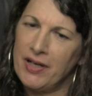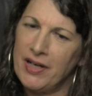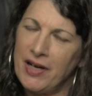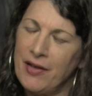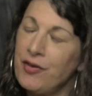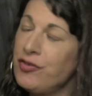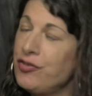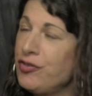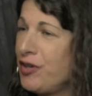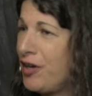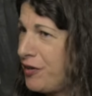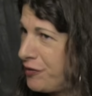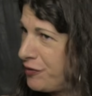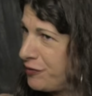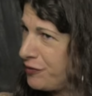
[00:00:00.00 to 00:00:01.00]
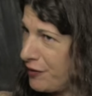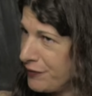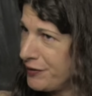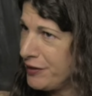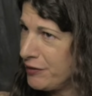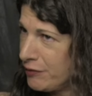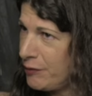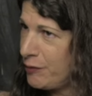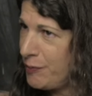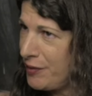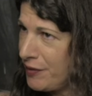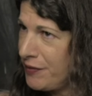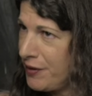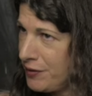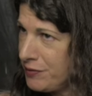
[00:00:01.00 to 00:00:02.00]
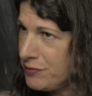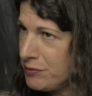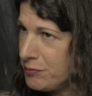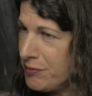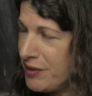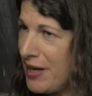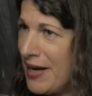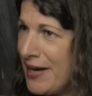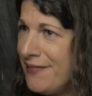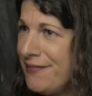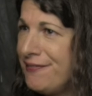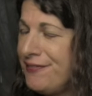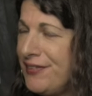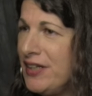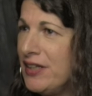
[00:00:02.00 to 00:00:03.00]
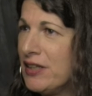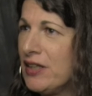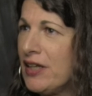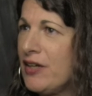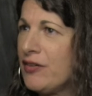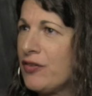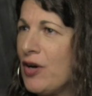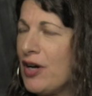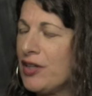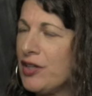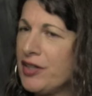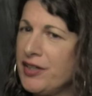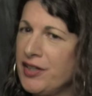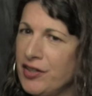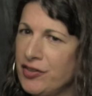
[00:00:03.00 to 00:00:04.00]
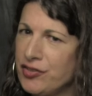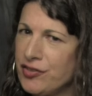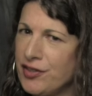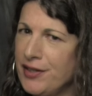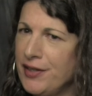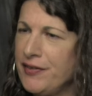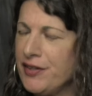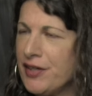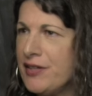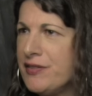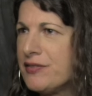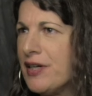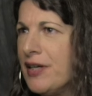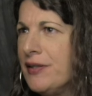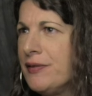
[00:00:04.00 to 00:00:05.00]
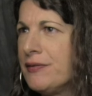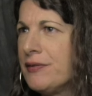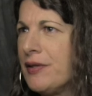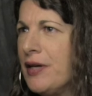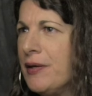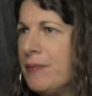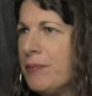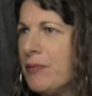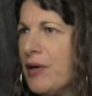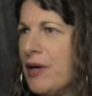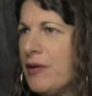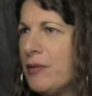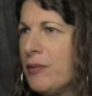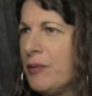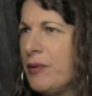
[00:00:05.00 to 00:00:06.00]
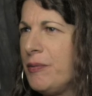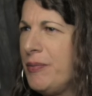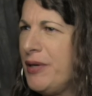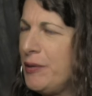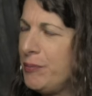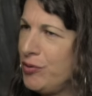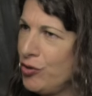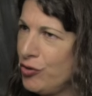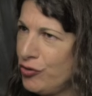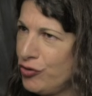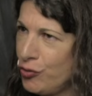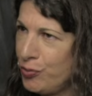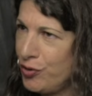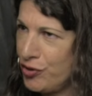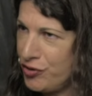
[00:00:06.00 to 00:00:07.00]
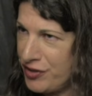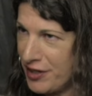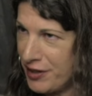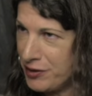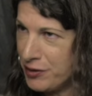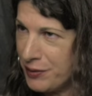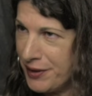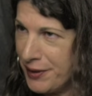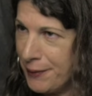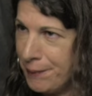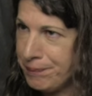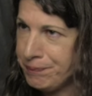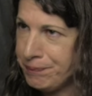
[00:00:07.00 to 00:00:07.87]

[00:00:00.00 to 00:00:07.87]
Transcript: Others do not necessarily agree with me on this, but I feel as though I look at history in the United States, and being so puritanical here,